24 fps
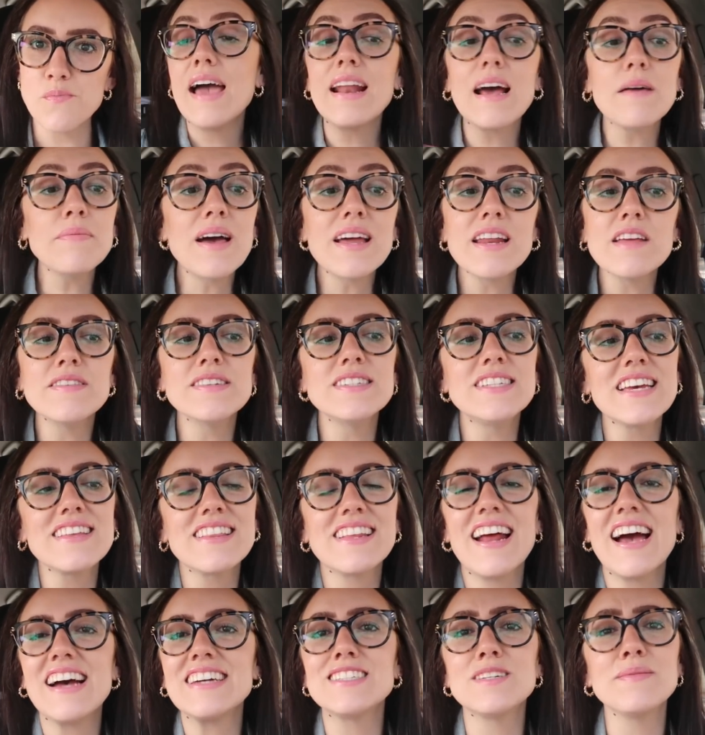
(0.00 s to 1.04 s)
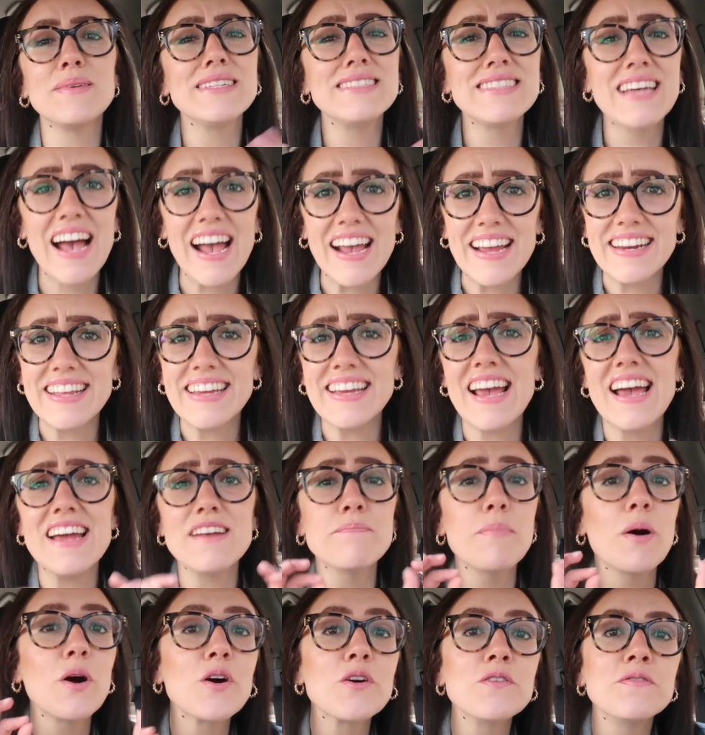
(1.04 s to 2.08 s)
And I'm not even saying that it has to be tidy
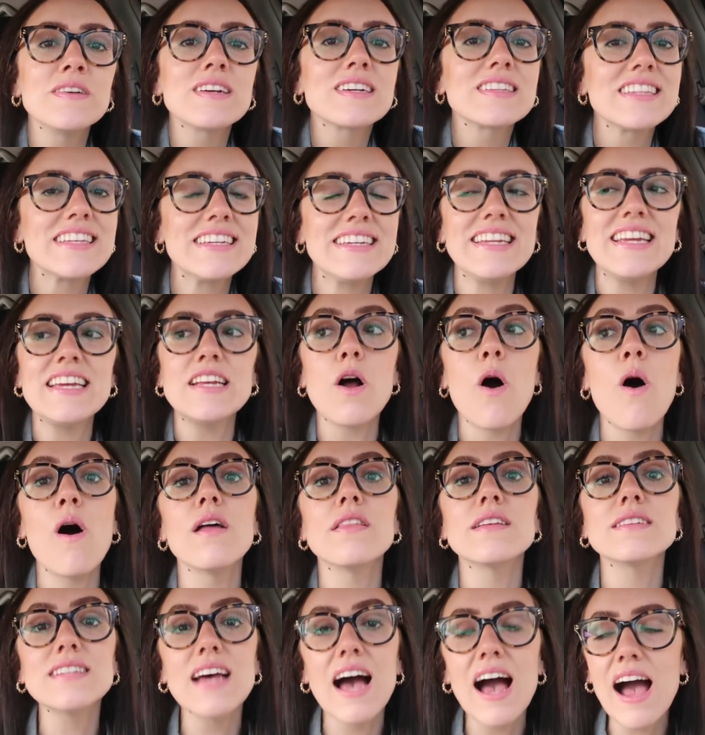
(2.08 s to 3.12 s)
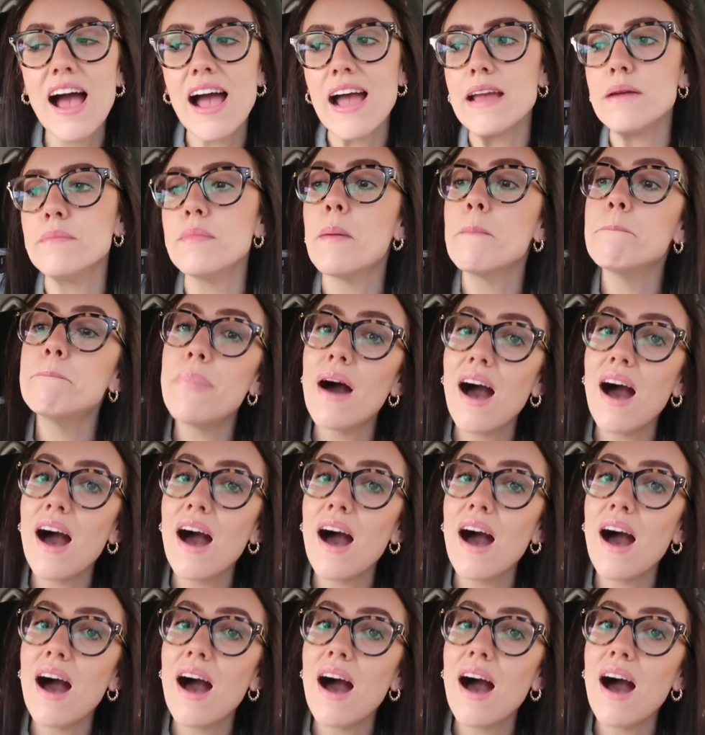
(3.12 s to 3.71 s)
and perfectly neat all the time,